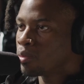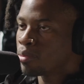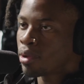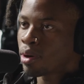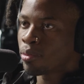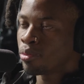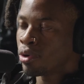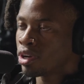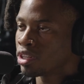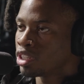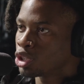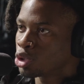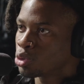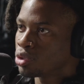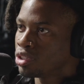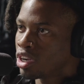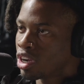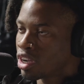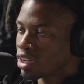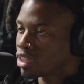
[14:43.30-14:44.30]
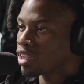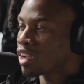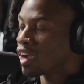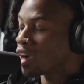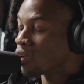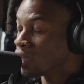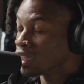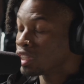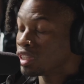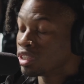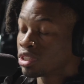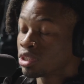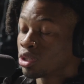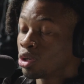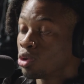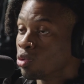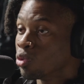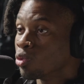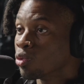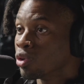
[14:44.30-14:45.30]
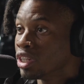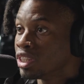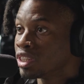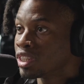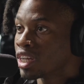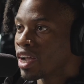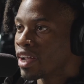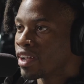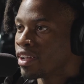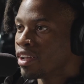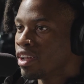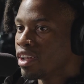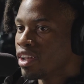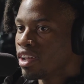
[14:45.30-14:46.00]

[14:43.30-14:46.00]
and my brother Treon, God rest his soul, were really tight.